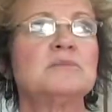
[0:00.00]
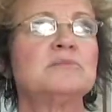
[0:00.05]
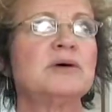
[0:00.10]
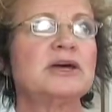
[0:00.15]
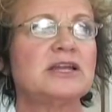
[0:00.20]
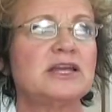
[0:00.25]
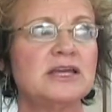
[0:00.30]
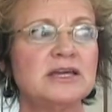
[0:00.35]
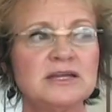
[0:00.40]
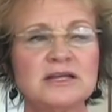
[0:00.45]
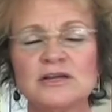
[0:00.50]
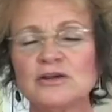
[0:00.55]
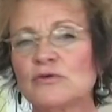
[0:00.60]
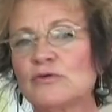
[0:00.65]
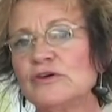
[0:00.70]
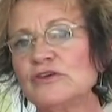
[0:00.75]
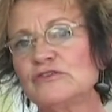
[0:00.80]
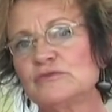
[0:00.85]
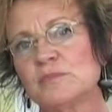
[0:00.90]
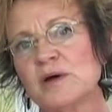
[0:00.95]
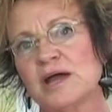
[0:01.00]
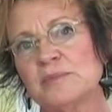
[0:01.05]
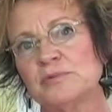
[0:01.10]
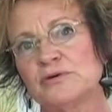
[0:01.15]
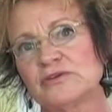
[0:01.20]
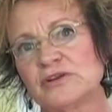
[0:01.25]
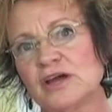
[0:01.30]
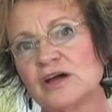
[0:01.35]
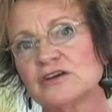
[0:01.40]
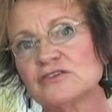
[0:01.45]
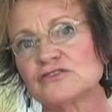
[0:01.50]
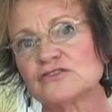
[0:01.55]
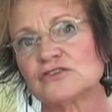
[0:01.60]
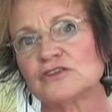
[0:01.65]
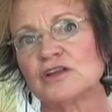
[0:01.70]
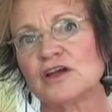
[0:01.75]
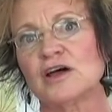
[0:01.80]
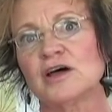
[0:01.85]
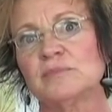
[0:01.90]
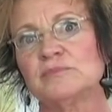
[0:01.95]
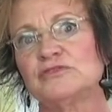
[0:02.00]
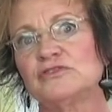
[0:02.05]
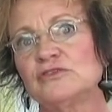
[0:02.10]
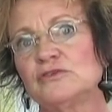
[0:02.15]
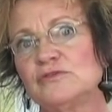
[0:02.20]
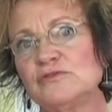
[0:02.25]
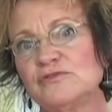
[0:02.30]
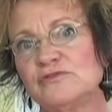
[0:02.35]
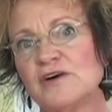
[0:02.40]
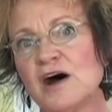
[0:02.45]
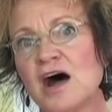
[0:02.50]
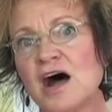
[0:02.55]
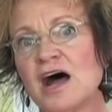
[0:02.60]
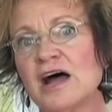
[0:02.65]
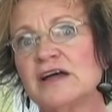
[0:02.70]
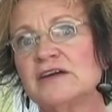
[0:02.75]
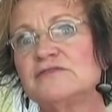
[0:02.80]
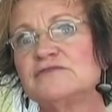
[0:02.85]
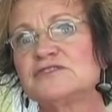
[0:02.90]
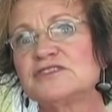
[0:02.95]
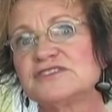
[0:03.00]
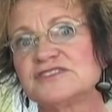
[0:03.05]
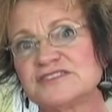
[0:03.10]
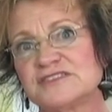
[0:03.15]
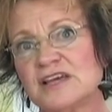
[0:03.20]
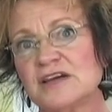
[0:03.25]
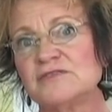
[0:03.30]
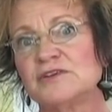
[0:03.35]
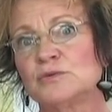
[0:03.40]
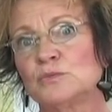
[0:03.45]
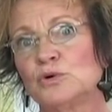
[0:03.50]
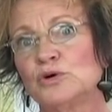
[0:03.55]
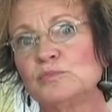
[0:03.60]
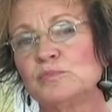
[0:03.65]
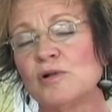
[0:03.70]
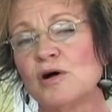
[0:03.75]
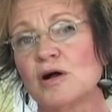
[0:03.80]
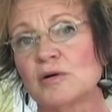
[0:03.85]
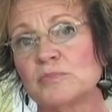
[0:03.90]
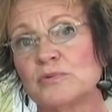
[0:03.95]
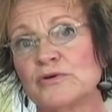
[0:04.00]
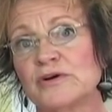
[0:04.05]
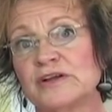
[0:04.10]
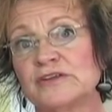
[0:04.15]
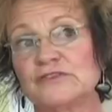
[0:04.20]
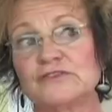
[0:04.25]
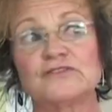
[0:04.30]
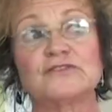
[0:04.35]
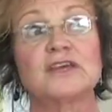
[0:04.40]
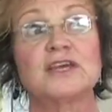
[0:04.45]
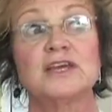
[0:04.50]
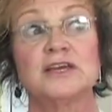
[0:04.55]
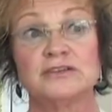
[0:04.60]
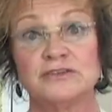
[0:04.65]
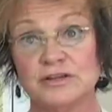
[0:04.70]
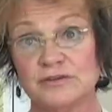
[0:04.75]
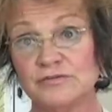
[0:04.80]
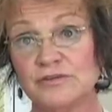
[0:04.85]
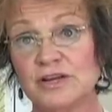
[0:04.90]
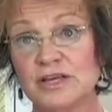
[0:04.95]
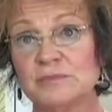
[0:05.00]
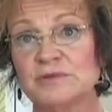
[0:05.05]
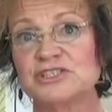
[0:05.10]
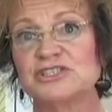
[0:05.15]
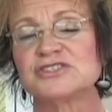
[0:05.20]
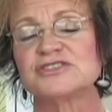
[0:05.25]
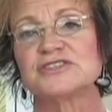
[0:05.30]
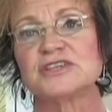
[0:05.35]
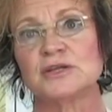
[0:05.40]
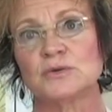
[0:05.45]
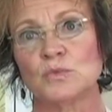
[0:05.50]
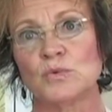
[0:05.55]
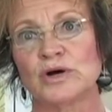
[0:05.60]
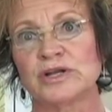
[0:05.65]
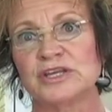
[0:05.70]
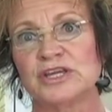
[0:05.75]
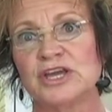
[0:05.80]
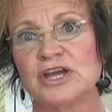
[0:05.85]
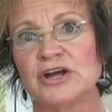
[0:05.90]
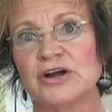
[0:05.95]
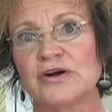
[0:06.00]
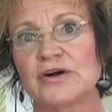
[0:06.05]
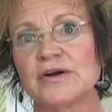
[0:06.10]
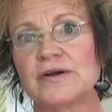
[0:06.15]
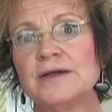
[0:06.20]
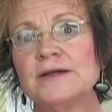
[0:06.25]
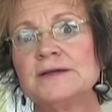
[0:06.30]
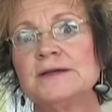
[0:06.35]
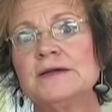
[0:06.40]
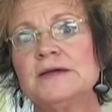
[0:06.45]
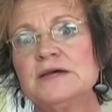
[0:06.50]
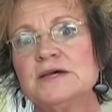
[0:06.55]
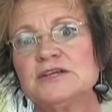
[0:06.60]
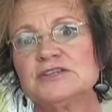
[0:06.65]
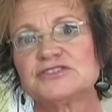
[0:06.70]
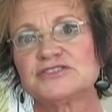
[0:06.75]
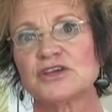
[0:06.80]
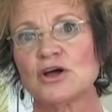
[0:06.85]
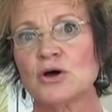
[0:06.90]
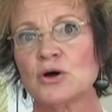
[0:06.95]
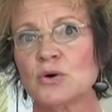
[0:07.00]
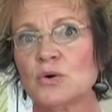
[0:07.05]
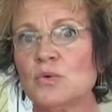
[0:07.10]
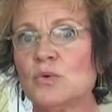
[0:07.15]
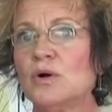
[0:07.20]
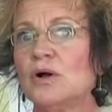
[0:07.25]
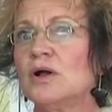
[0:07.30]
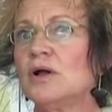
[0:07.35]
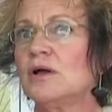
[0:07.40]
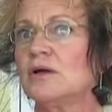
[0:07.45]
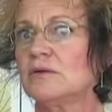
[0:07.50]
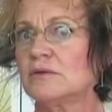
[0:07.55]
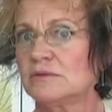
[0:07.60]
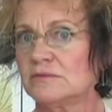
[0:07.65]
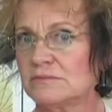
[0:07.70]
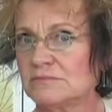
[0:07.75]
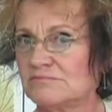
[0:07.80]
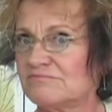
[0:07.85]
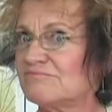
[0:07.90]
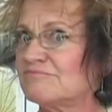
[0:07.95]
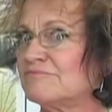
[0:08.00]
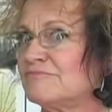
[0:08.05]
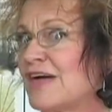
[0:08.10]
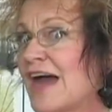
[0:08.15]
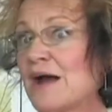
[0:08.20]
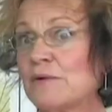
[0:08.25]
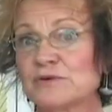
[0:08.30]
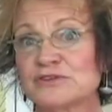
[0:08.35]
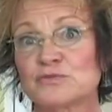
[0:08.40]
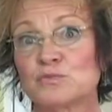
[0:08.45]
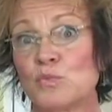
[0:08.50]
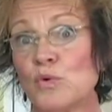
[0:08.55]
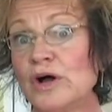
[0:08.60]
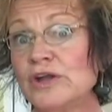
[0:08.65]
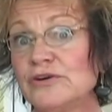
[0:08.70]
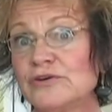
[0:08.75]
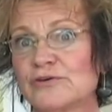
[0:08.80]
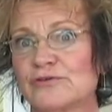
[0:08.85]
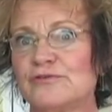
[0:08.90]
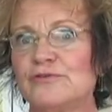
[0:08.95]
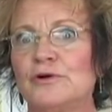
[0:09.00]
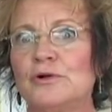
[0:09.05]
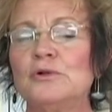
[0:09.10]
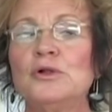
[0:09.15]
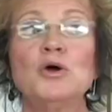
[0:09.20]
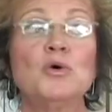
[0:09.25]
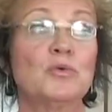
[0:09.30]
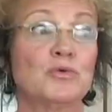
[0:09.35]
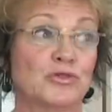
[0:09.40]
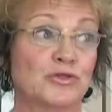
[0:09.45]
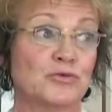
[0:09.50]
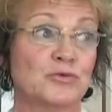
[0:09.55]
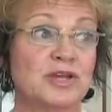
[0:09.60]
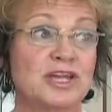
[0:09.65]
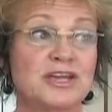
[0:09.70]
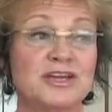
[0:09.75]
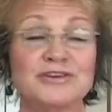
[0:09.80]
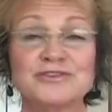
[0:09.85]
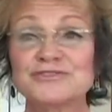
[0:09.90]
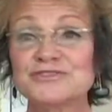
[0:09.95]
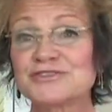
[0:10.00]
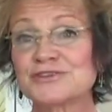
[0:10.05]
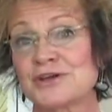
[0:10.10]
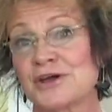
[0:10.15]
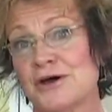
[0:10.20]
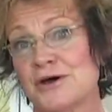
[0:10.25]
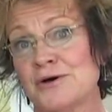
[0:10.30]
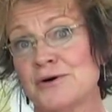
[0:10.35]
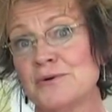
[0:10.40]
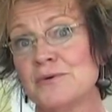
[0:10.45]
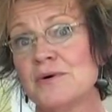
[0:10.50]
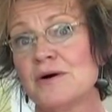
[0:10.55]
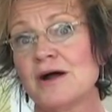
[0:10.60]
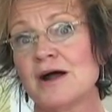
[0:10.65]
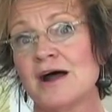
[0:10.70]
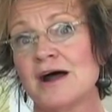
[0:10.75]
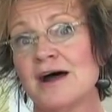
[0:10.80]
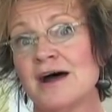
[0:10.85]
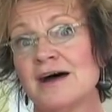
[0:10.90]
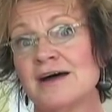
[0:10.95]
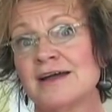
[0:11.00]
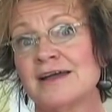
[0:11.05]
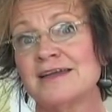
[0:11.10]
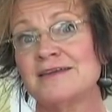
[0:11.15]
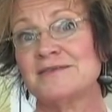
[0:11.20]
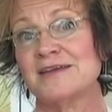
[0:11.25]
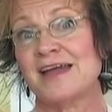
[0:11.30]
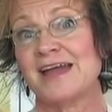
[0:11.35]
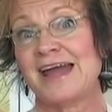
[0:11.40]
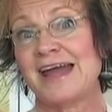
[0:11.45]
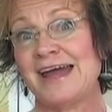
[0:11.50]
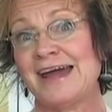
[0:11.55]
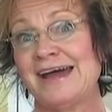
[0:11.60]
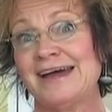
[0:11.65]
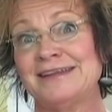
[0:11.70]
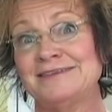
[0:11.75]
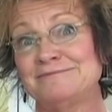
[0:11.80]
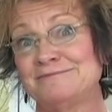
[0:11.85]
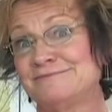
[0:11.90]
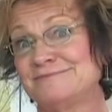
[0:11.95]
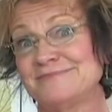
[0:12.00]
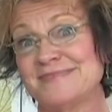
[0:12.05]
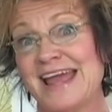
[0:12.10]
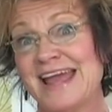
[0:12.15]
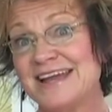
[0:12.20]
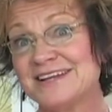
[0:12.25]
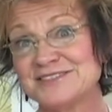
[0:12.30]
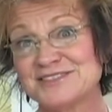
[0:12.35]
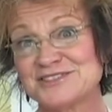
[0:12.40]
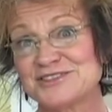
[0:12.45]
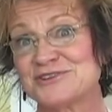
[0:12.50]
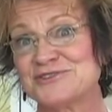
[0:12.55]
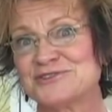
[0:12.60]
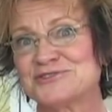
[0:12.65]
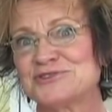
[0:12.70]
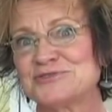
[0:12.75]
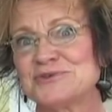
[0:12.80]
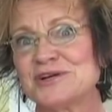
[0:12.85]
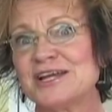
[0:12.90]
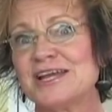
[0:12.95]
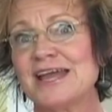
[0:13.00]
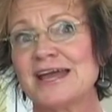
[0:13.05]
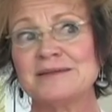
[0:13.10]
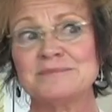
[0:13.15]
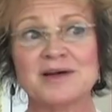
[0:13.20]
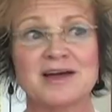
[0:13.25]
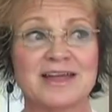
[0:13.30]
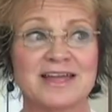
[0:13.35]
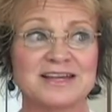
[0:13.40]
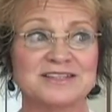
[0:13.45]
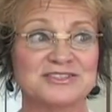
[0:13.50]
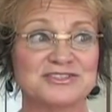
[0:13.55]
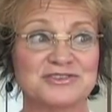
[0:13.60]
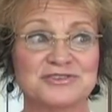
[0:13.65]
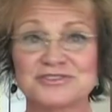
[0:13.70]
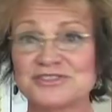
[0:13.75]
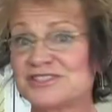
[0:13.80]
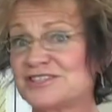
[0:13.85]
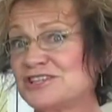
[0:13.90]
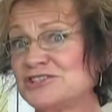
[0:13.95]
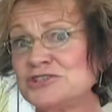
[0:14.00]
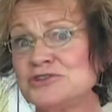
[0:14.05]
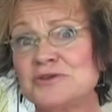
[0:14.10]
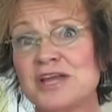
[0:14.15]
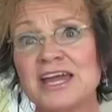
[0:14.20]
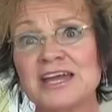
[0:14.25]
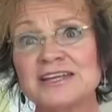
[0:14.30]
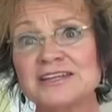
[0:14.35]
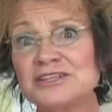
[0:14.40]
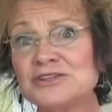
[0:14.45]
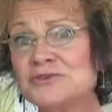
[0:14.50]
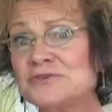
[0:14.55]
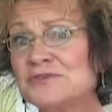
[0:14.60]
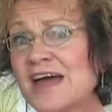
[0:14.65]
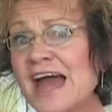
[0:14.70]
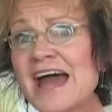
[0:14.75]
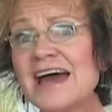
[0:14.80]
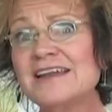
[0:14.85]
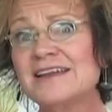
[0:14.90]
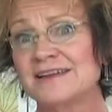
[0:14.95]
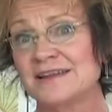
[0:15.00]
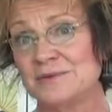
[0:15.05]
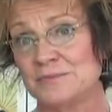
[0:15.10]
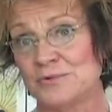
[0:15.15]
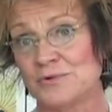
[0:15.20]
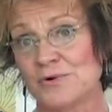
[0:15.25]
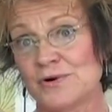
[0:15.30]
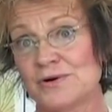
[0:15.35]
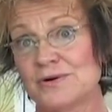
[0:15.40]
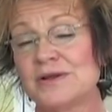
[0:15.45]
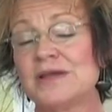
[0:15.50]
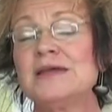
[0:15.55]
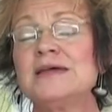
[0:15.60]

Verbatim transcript: but it increased my production up to five to seven woodblock prints, different images in one year. So that was wonderful. Three years ago, I had hand surgery, and my hand surgeon said, You can't do that anymore.